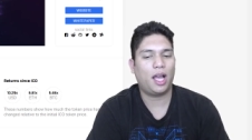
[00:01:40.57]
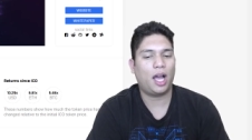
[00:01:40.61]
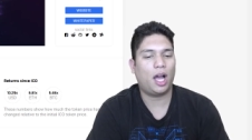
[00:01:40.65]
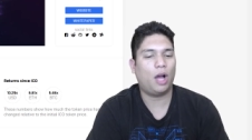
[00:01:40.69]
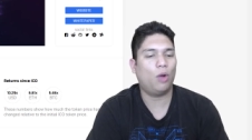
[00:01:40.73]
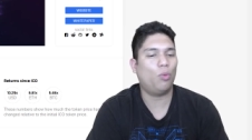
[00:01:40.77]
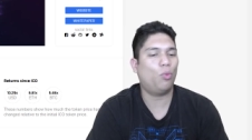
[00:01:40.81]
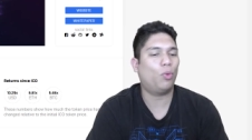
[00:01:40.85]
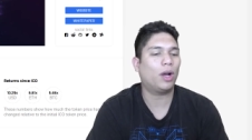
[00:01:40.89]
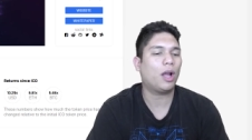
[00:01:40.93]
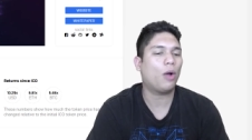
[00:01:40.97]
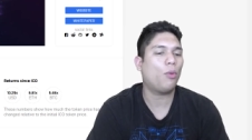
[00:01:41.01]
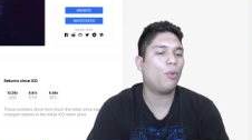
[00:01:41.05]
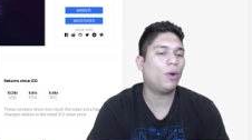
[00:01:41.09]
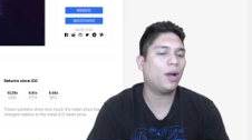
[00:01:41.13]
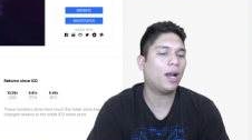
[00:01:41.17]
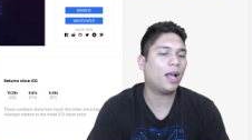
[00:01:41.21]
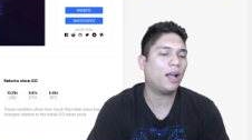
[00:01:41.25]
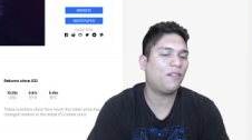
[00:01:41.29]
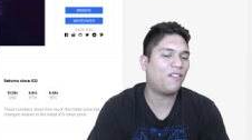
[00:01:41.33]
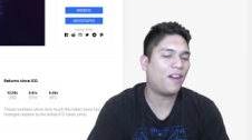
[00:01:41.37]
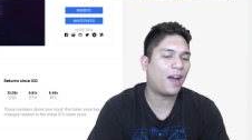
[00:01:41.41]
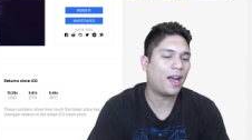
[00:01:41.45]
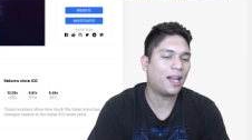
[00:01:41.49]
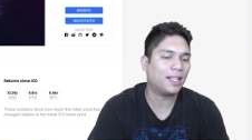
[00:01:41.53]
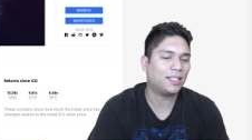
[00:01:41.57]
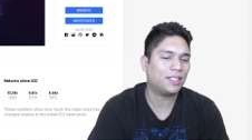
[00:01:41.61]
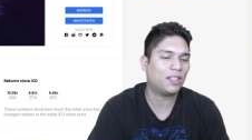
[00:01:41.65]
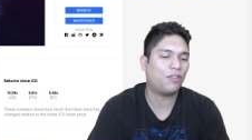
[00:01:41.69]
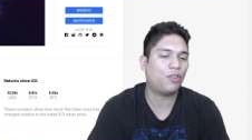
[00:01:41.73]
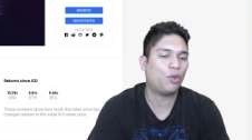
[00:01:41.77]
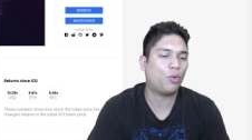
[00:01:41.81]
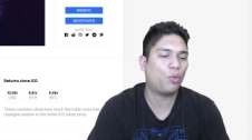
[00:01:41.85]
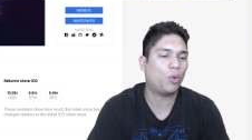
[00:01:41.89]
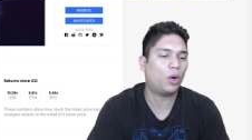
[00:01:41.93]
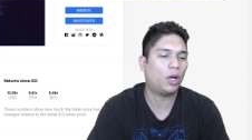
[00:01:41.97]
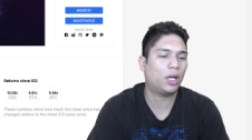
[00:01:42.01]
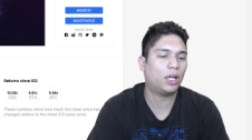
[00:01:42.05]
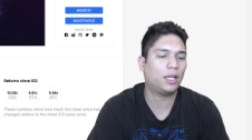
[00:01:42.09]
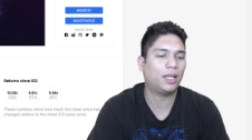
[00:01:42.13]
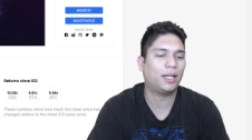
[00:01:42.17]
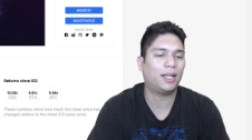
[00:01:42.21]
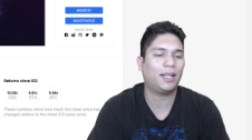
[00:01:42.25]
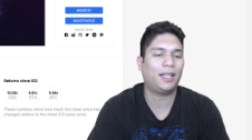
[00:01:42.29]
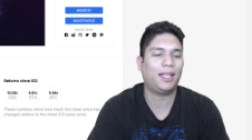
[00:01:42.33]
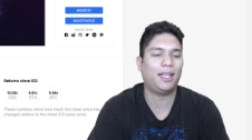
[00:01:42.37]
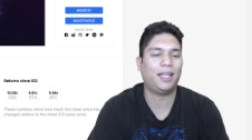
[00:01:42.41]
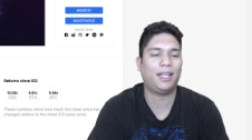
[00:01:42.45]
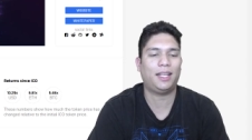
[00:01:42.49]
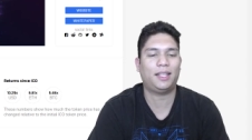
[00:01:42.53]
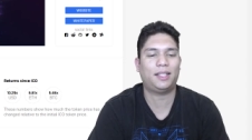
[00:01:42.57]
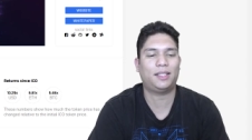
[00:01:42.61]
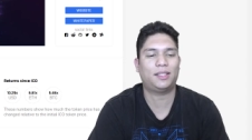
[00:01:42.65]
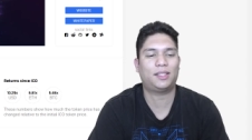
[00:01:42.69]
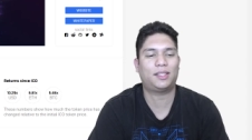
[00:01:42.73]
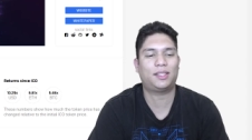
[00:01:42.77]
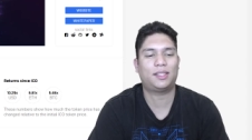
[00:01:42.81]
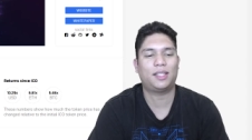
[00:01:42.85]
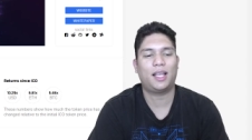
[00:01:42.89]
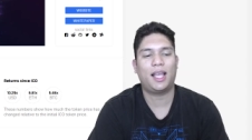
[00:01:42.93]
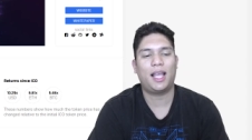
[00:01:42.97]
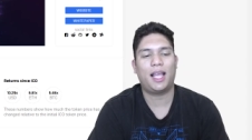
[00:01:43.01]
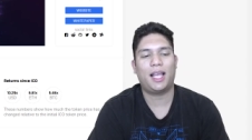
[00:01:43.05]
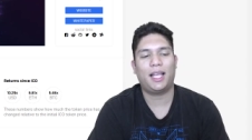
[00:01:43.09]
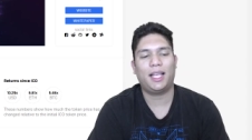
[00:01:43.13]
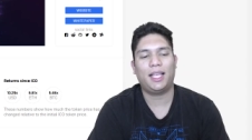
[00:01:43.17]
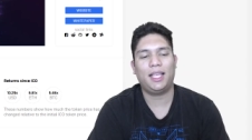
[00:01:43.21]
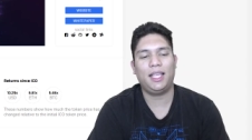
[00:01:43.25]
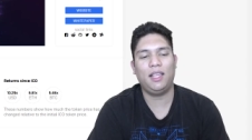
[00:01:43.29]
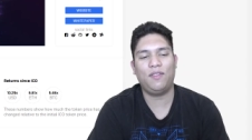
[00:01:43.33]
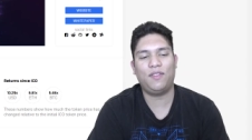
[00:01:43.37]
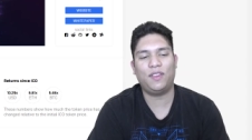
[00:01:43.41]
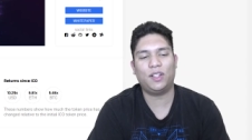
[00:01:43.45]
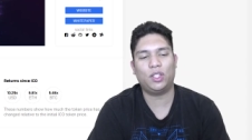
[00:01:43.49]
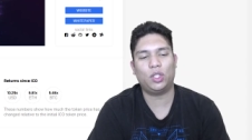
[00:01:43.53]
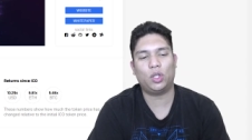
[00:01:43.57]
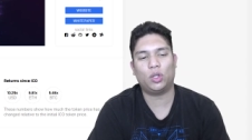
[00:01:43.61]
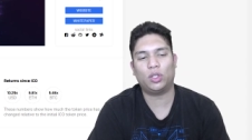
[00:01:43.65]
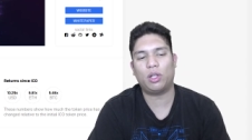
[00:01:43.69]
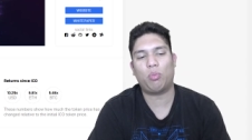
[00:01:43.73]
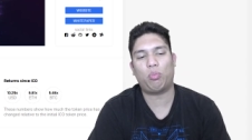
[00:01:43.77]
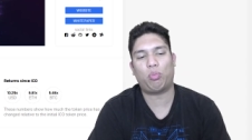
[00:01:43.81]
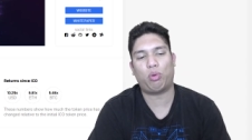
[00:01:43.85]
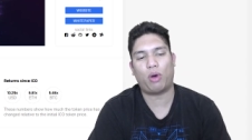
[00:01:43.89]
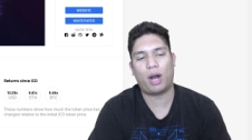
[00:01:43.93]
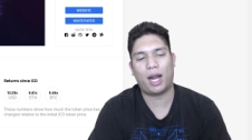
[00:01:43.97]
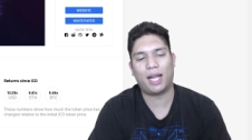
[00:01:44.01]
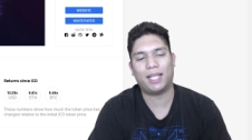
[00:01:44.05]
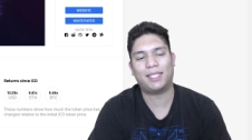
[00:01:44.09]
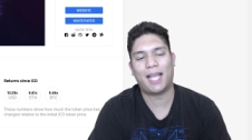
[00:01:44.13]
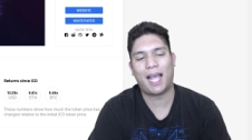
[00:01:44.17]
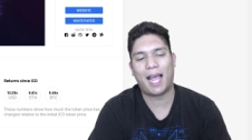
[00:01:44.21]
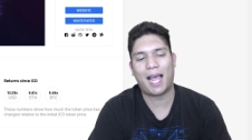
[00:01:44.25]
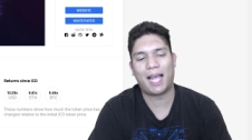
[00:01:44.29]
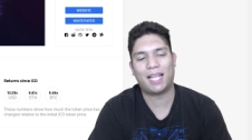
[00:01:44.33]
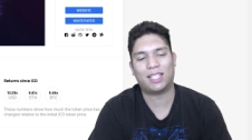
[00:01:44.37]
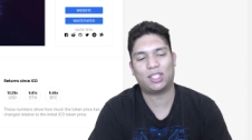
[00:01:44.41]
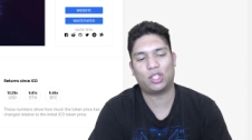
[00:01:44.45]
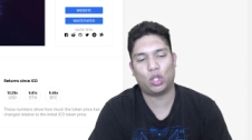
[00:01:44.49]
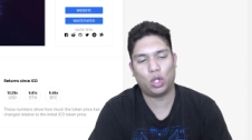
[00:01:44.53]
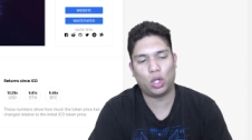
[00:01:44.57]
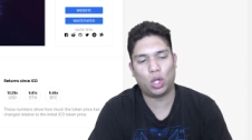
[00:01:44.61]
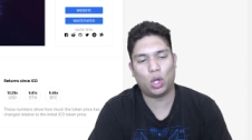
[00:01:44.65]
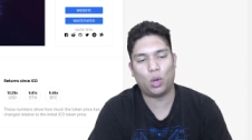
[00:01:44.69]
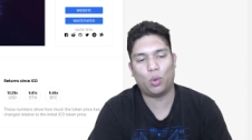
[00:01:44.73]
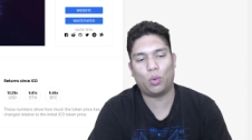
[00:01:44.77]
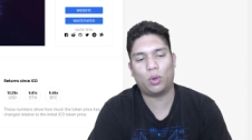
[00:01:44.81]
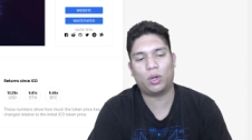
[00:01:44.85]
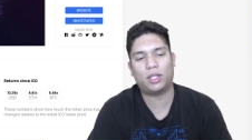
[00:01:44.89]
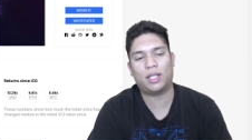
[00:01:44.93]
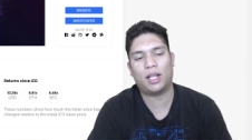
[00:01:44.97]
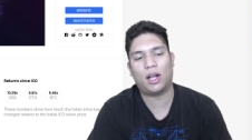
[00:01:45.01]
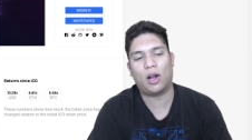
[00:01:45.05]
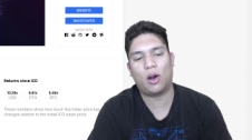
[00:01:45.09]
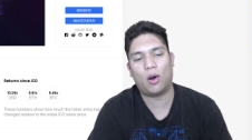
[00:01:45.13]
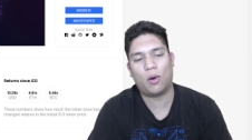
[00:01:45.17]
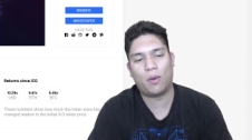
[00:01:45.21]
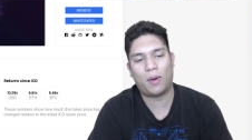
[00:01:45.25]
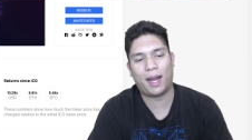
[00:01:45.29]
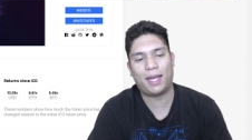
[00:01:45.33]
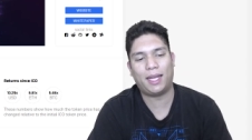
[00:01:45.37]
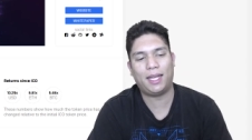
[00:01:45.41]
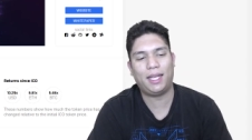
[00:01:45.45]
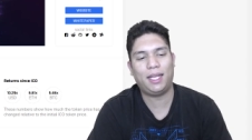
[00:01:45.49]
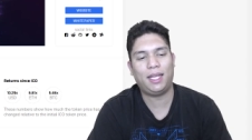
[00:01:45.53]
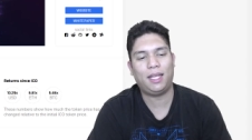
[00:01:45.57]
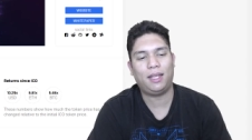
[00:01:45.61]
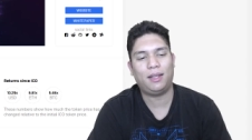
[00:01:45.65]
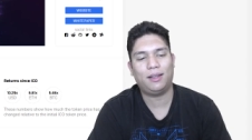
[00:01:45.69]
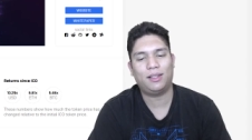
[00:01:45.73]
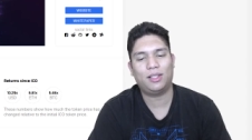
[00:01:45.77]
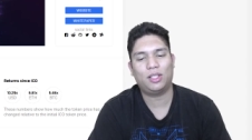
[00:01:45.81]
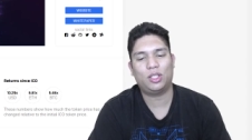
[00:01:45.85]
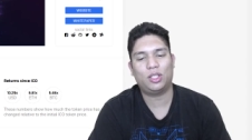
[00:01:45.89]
And what I would advise everyone is, even though the price has lowered already,